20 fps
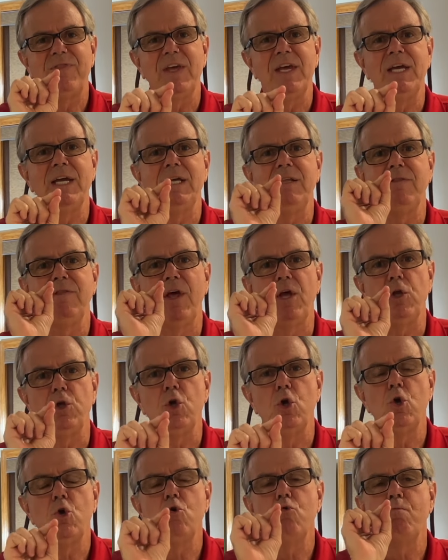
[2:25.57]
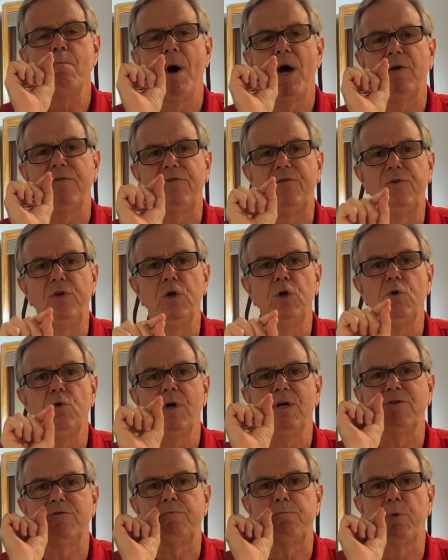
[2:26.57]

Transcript: thing that you must do is